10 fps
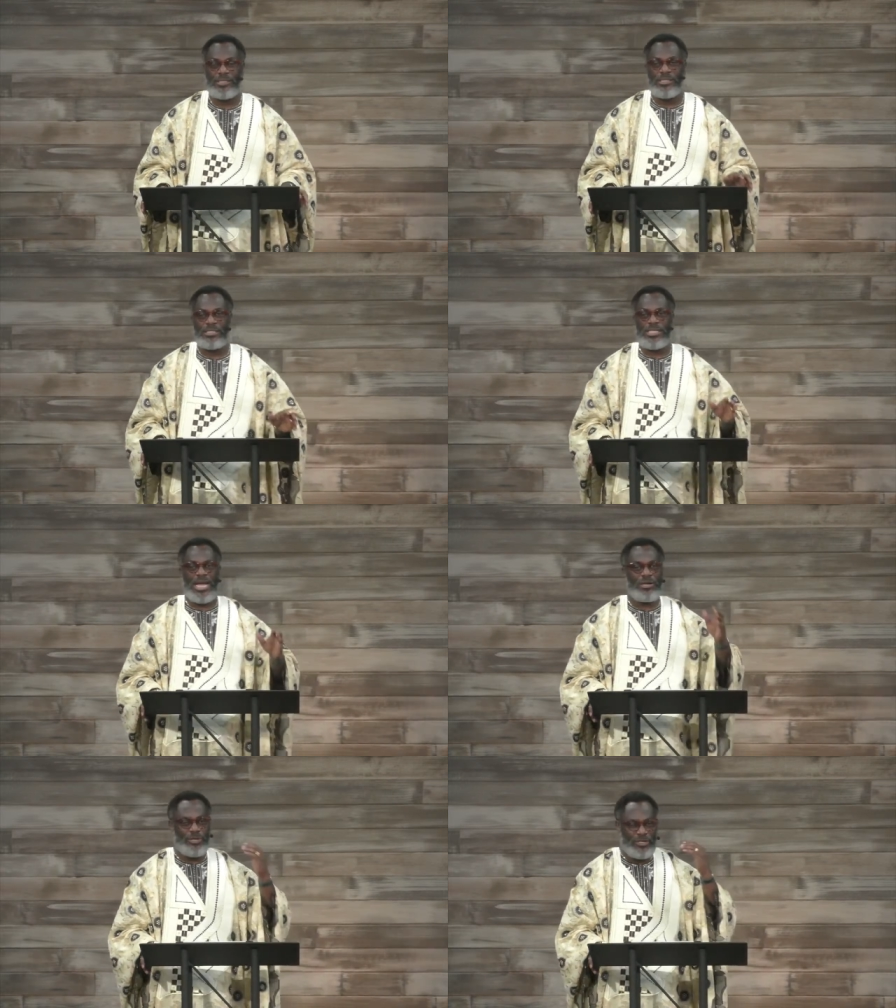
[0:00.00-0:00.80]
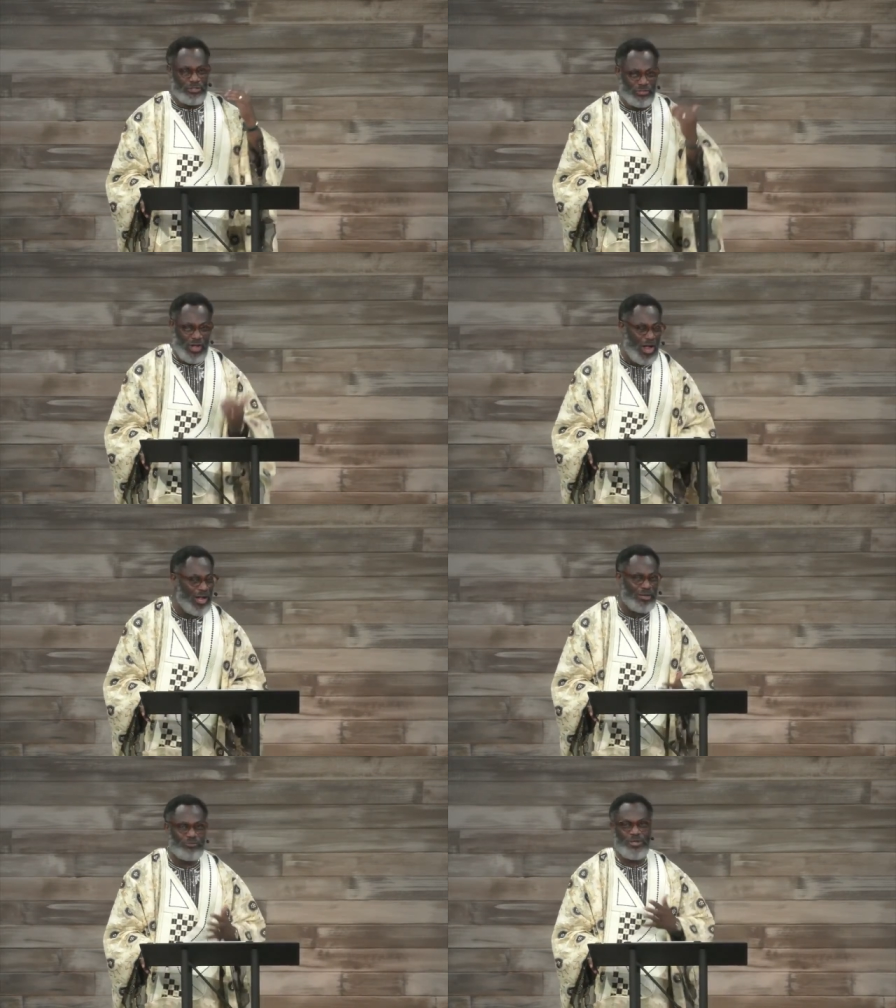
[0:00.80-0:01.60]
she had
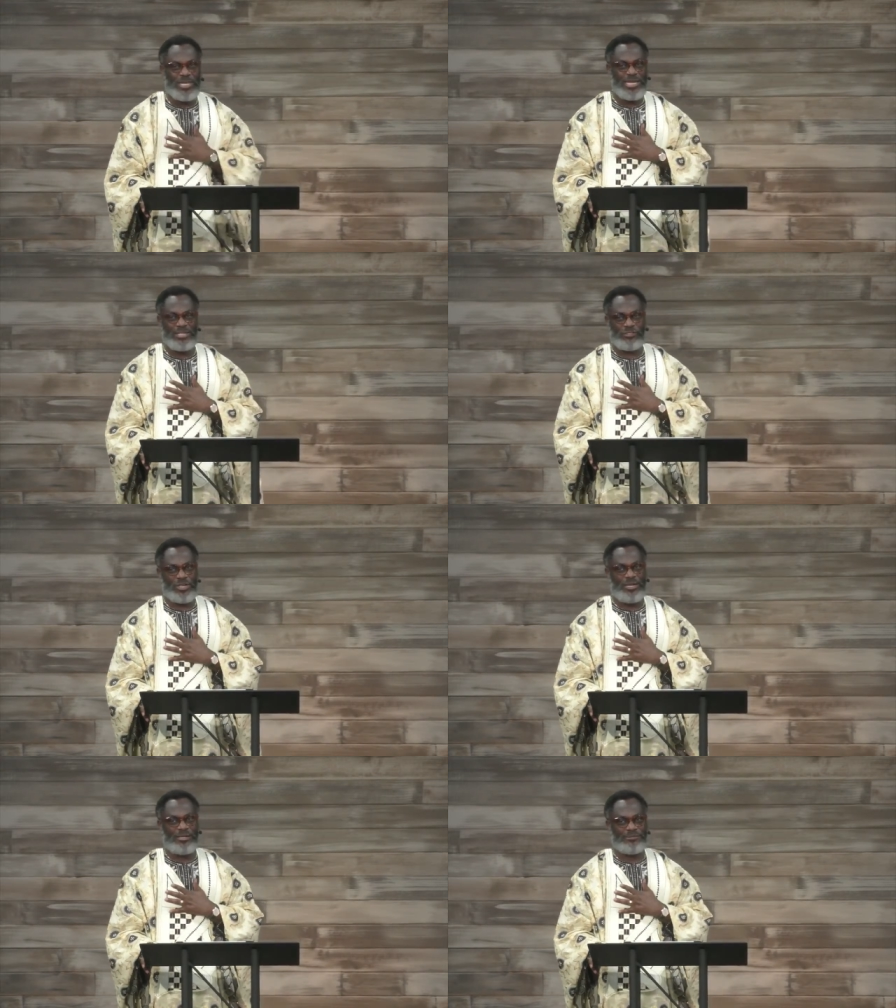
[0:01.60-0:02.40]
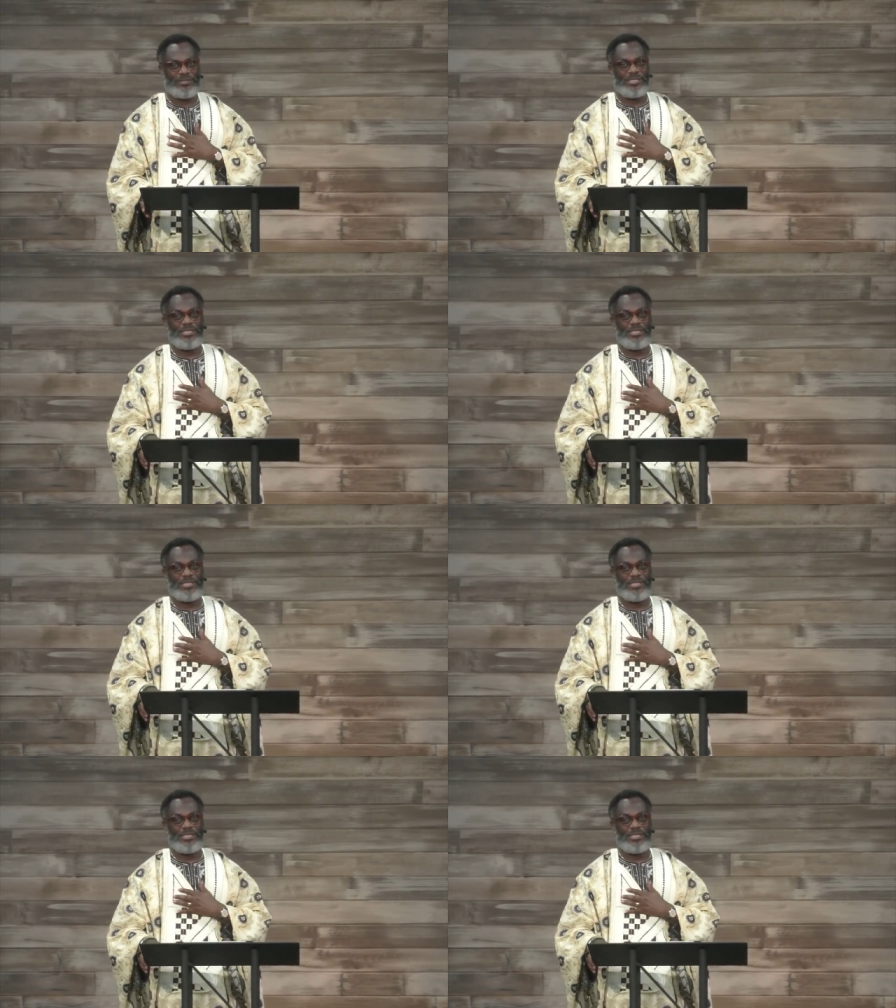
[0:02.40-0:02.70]
resolved within herself